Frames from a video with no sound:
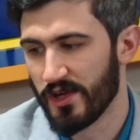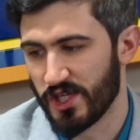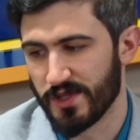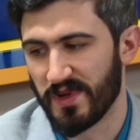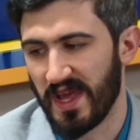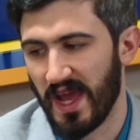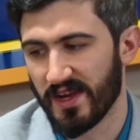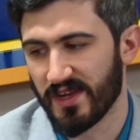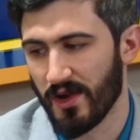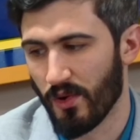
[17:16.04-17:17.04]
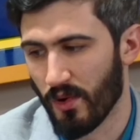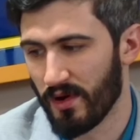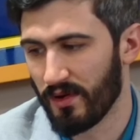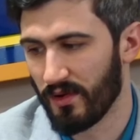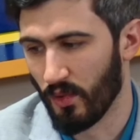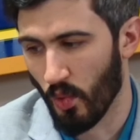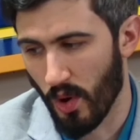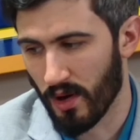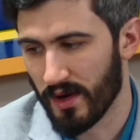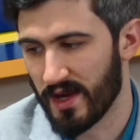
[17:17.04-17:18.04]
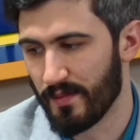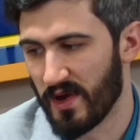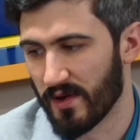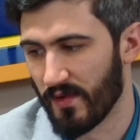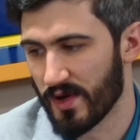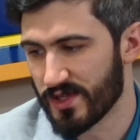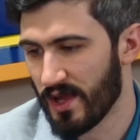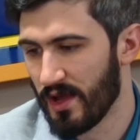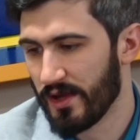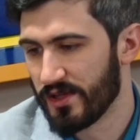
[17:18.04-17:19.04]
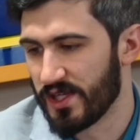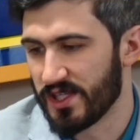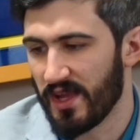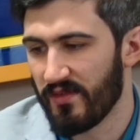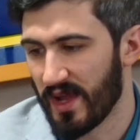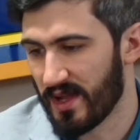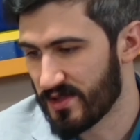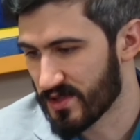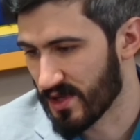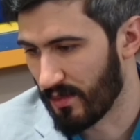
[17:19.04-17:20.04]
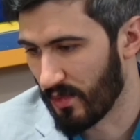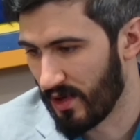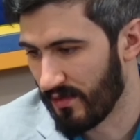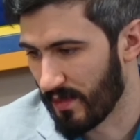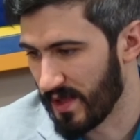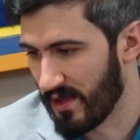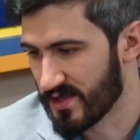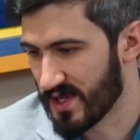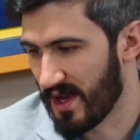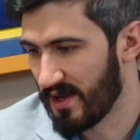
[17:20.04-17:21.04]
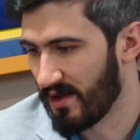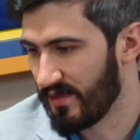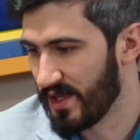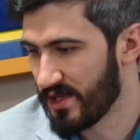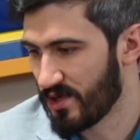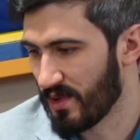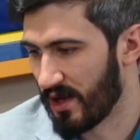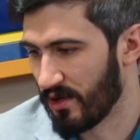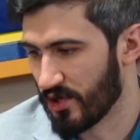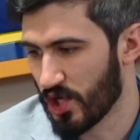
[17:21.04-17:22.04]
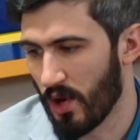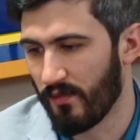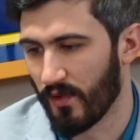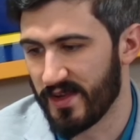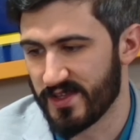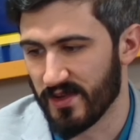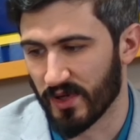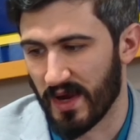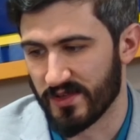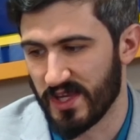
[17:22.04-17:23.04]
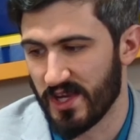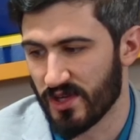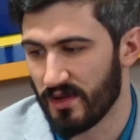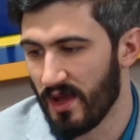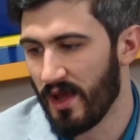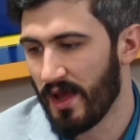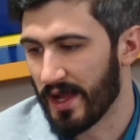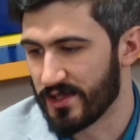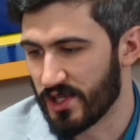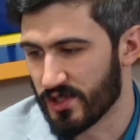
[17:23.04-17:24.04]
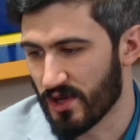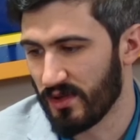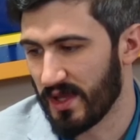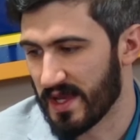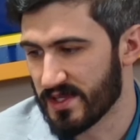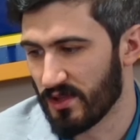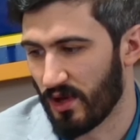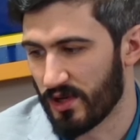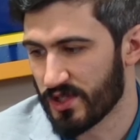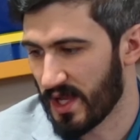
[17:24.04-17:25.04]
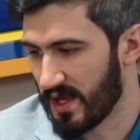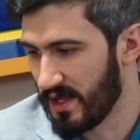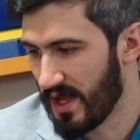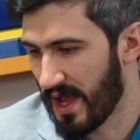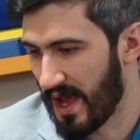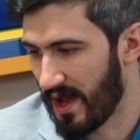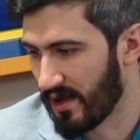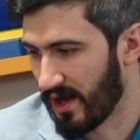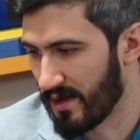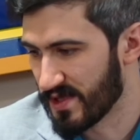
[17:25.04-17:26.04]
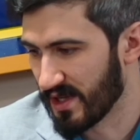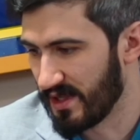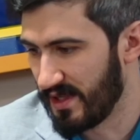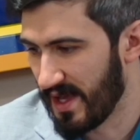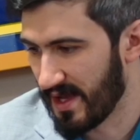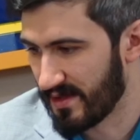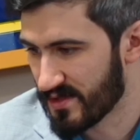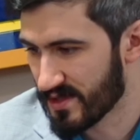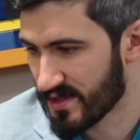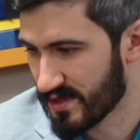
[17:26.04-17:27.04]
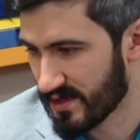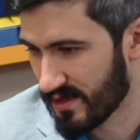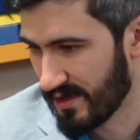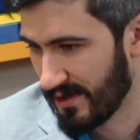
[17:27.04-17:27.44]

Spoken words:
She's been anti-war and America First. She's even had someone from the other side of the issue on her show for a civil conversation. And she certainly hasn't launched any ad homs against